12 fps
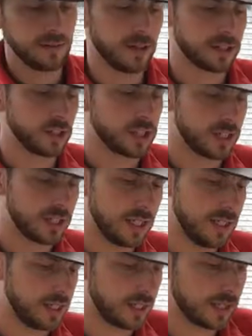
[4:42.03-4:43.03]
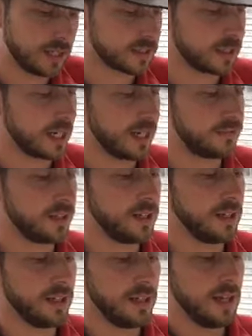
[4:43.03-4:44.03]
nice and gently, nice and carefully.
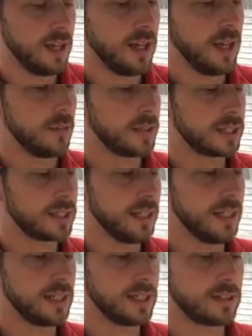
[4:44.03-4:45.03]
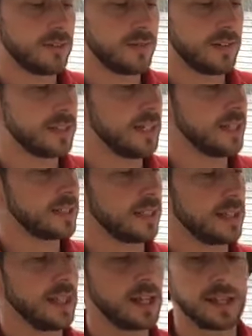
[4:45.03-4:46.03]
We see this fantastic
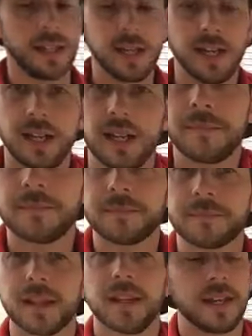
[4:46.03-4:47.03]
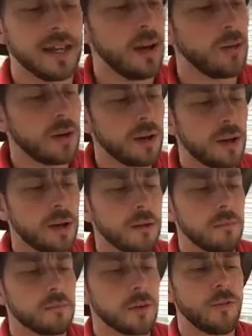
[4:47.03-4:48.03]
thing. Now,
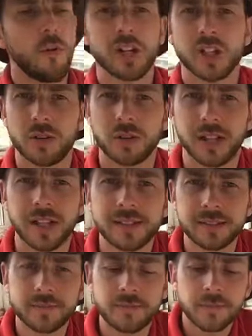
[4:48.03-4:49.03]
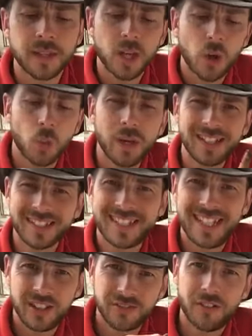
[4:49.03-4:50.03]
before I show you this, when a
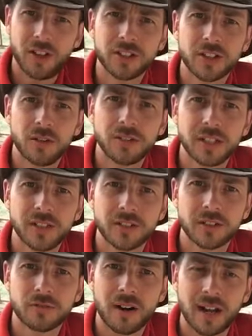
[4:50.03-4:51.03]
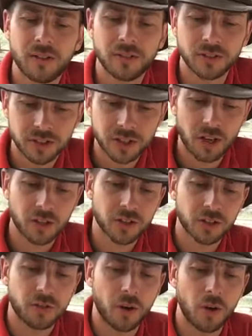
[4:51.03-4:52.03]
seed first goes into the ground and starts to
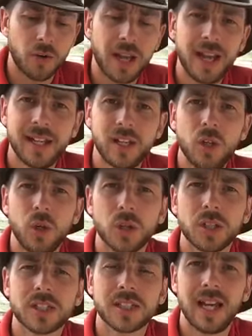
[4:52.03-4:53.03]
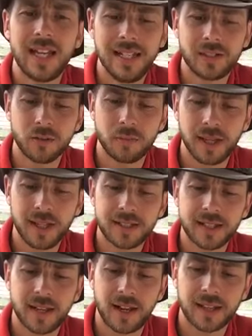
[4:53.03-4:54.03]
grow, it looks a little bit
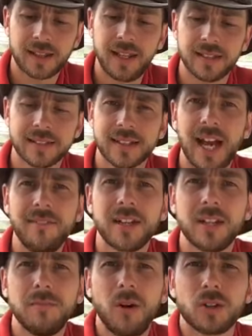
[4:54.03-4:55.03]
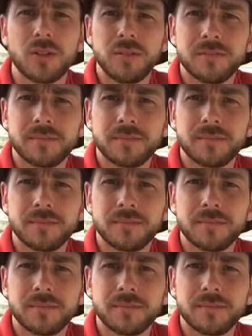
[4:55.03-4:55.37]
like this, and I have a little model.